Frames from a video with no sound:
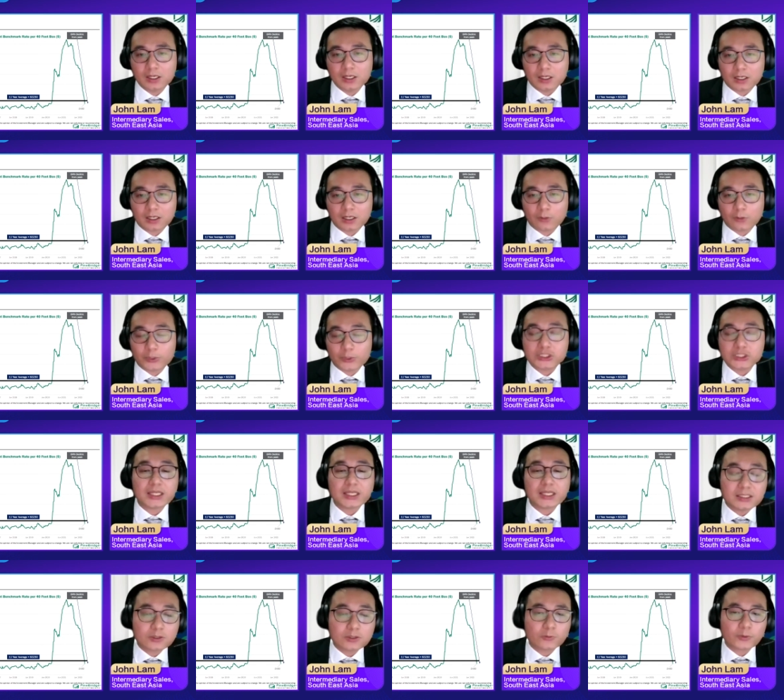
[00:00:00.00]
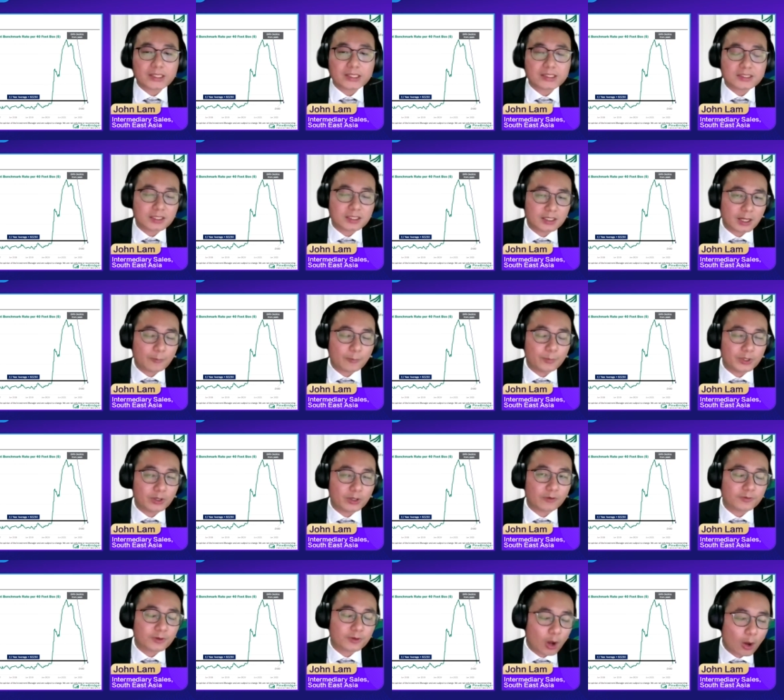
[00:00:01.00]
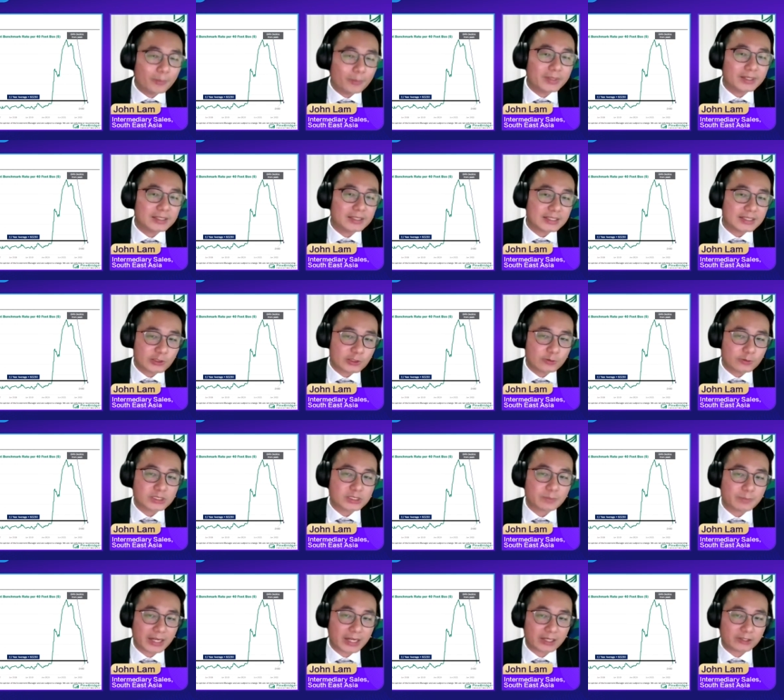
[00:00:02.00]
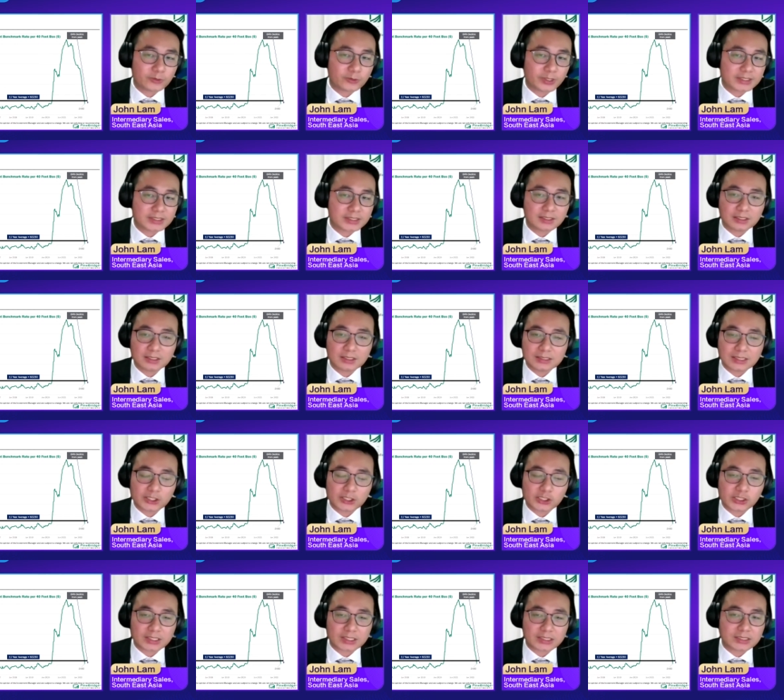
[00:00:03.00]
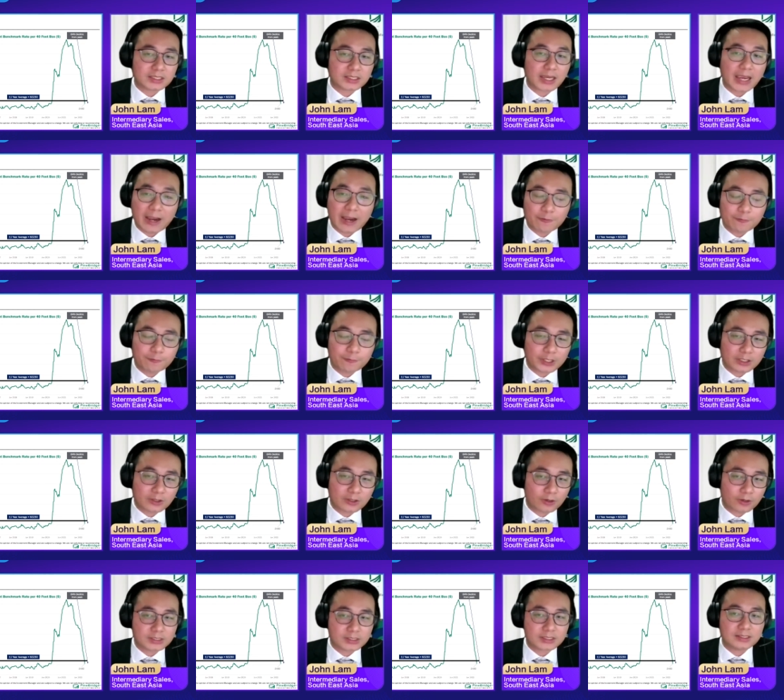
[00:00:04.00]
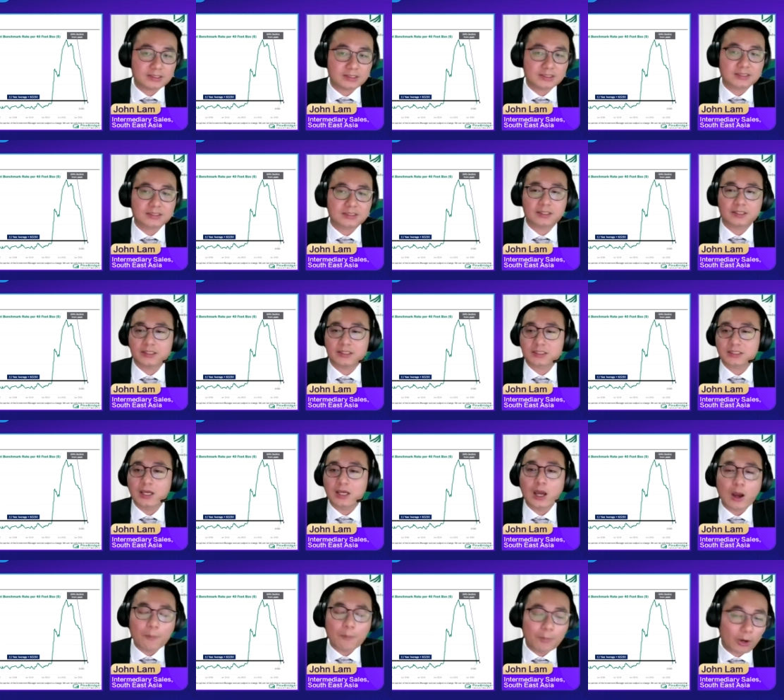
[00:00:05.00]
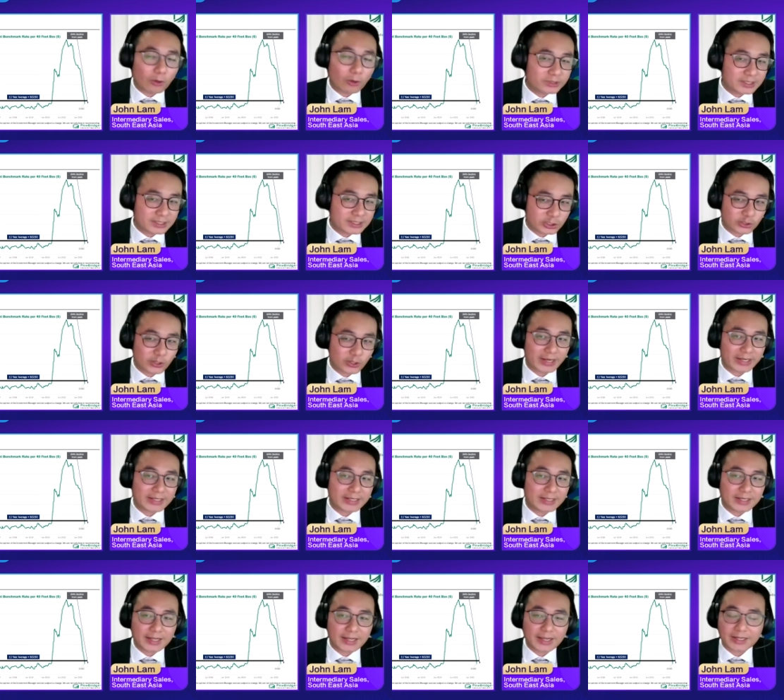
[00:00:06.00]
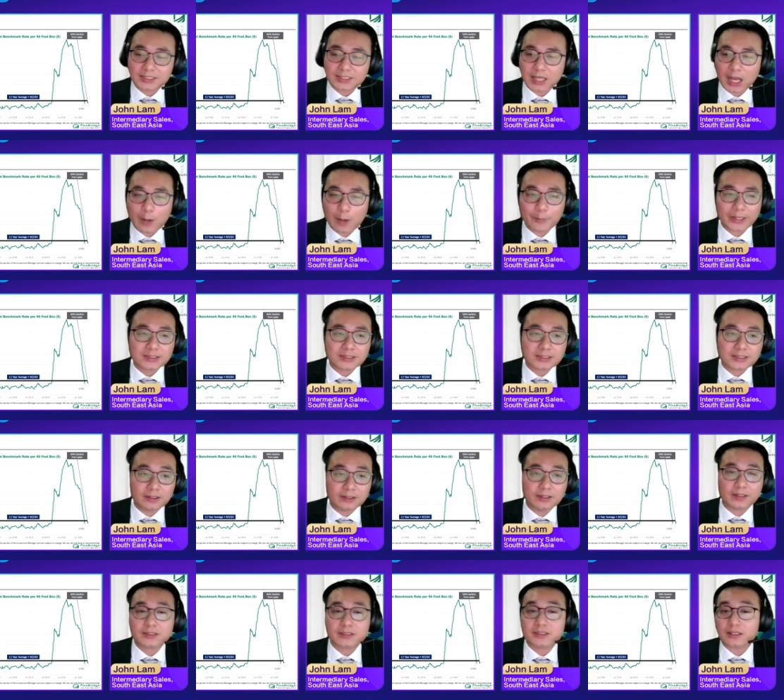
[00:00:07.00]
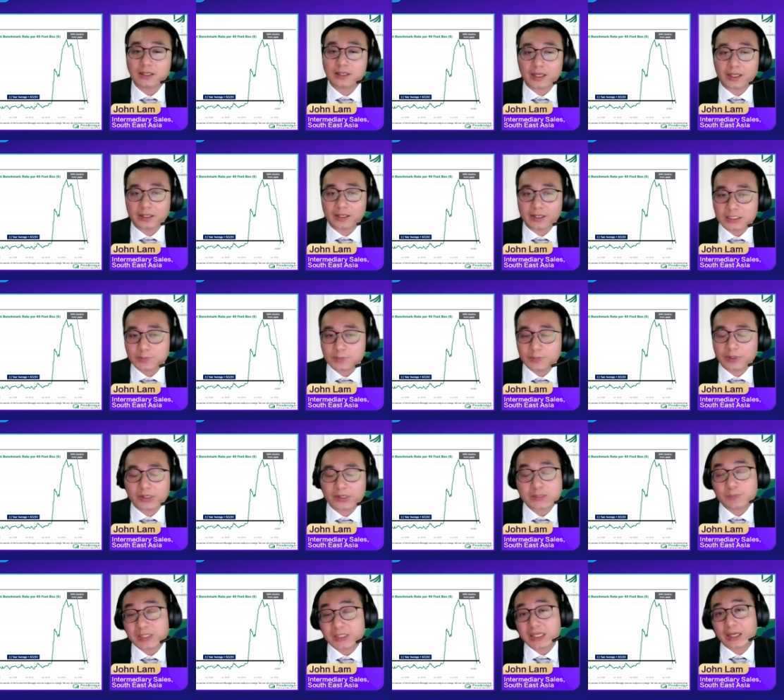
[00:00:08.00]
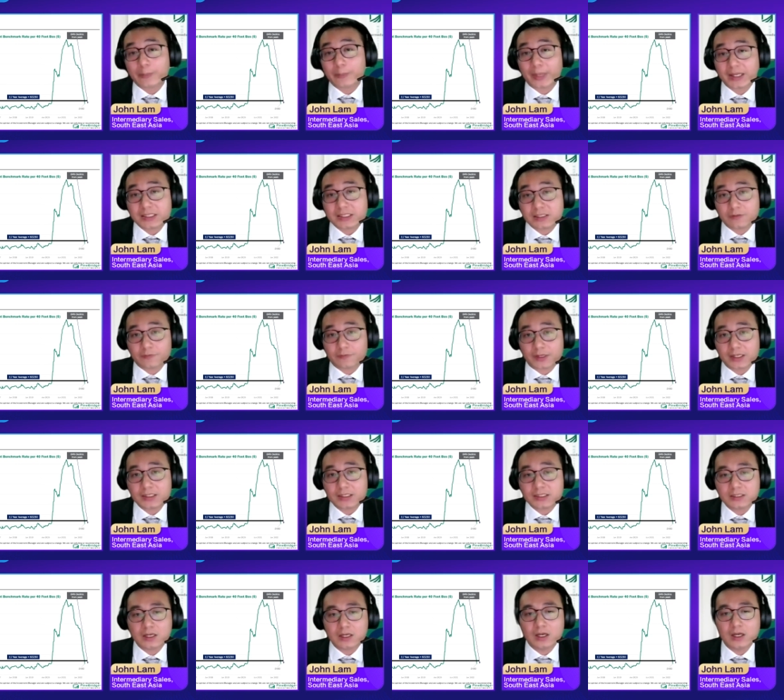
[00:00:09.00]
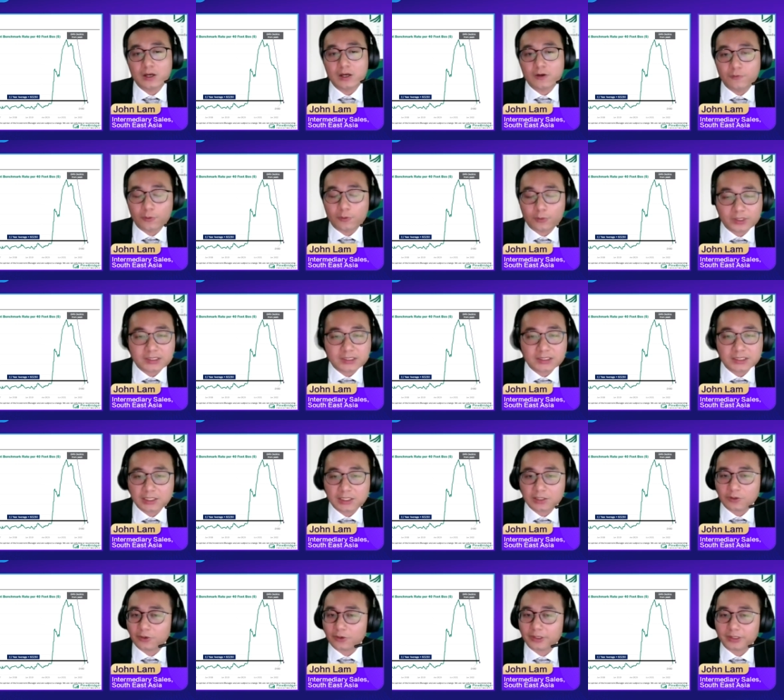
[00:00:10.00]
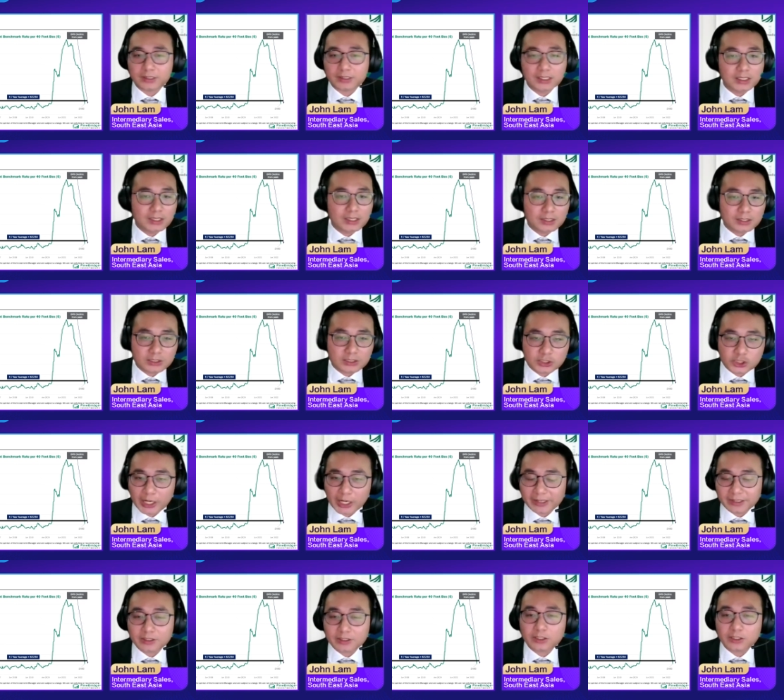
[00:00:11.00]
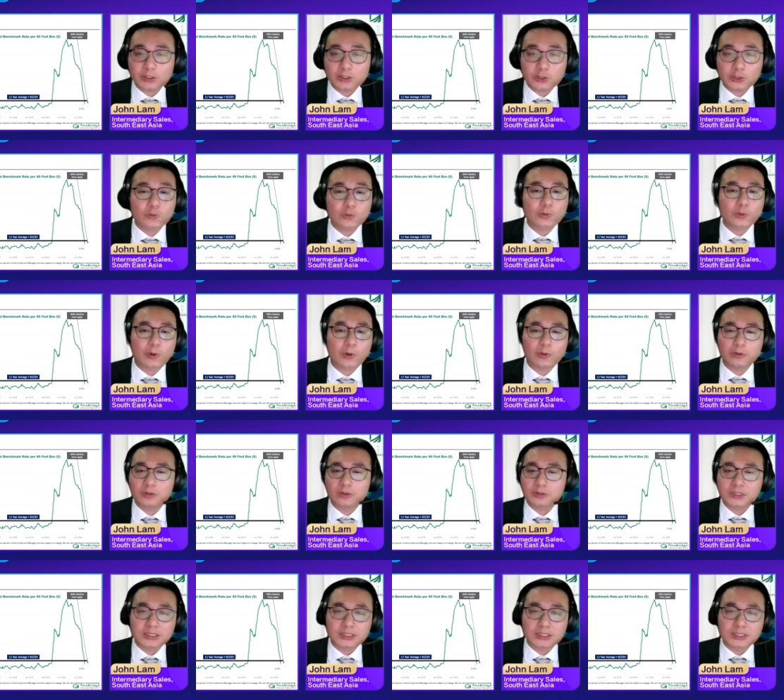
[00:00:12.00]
which integrates a number of commonly used metrics such as air freight cost indices, Baltic Dry Index, Harpex Index, and as well as PMI surveys, focusing on China, Euro